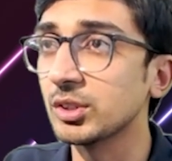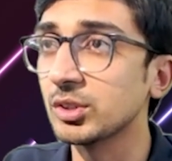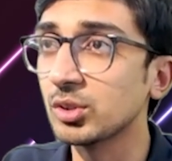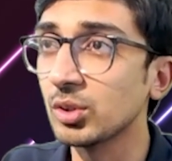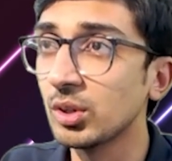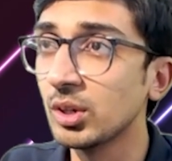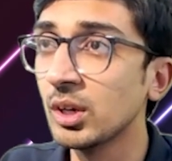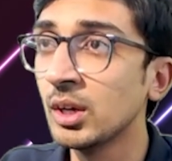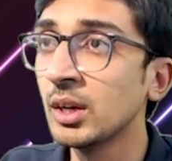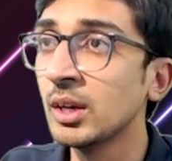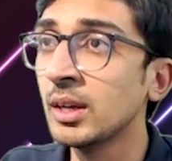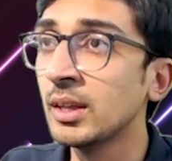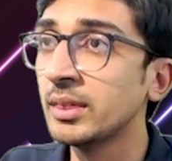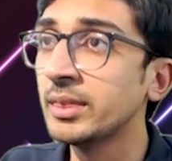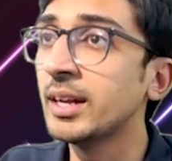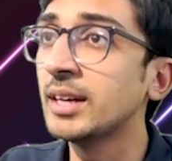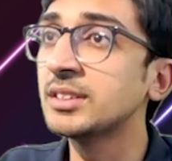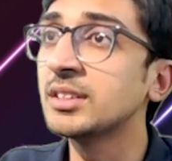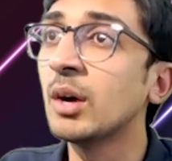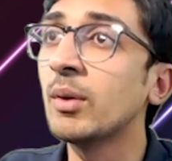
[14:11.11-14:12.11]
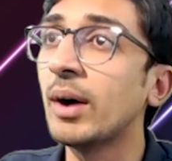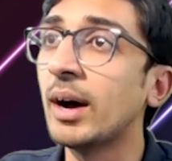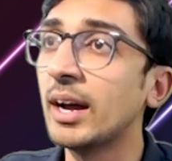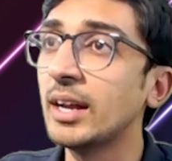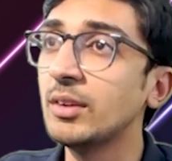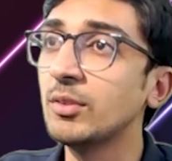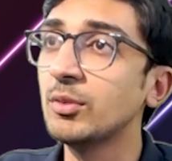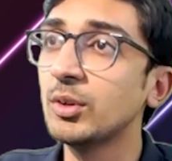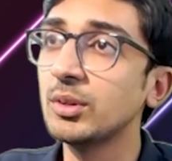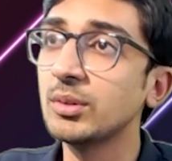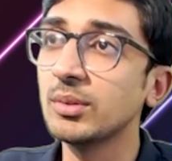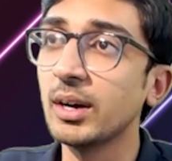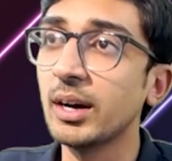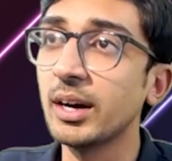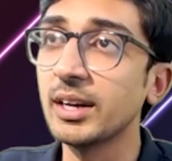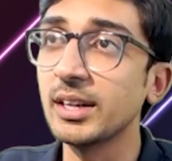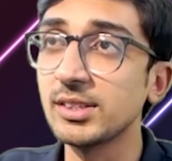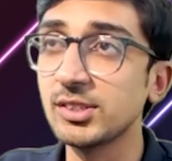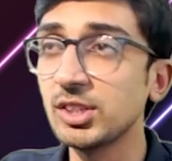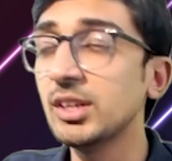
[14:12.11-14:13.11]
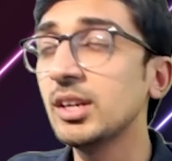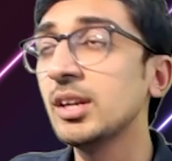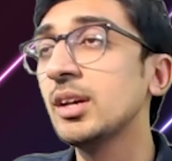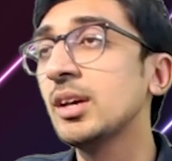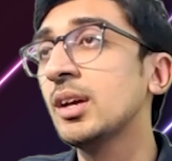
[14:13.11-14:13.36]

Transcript: So that's how I would arrange it.